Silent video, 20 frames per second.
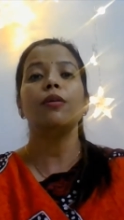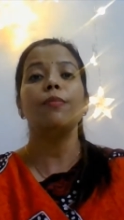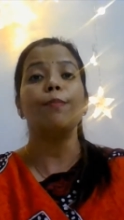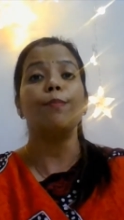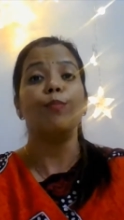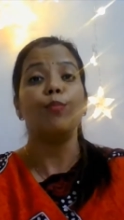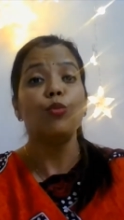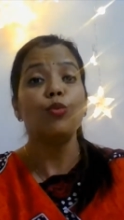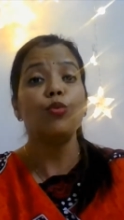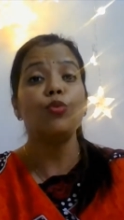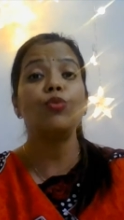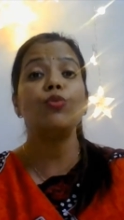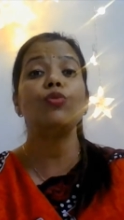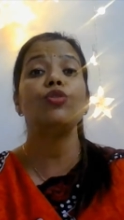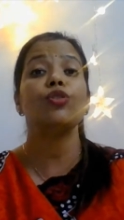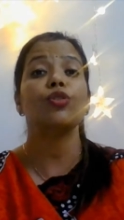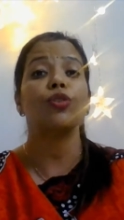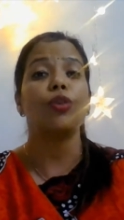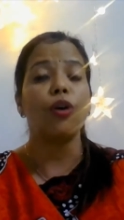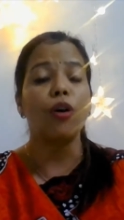mood
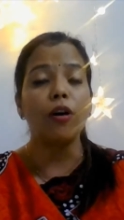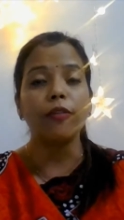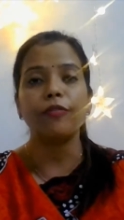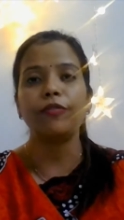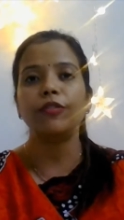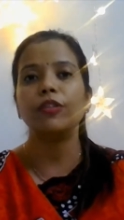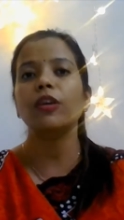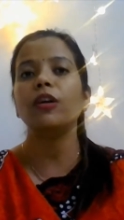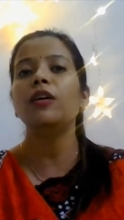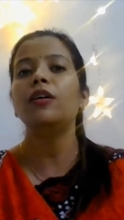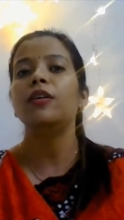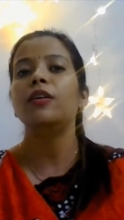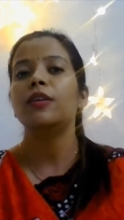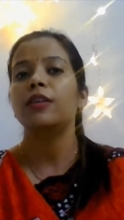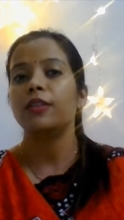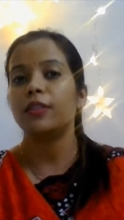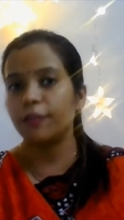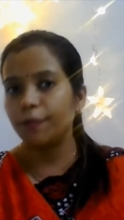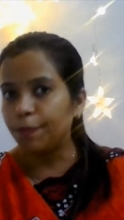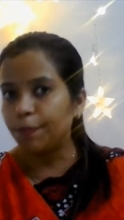of the
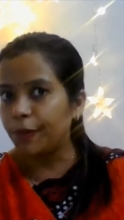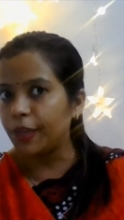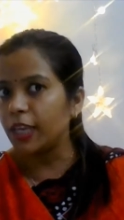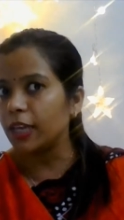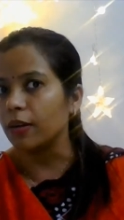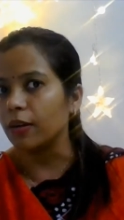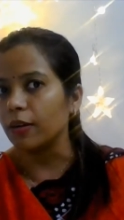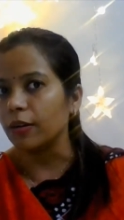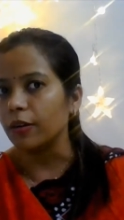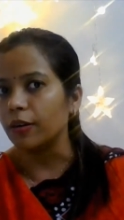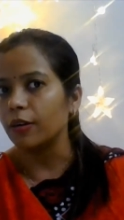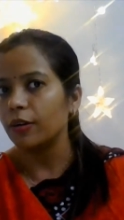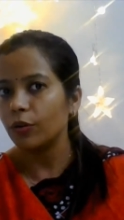speaker.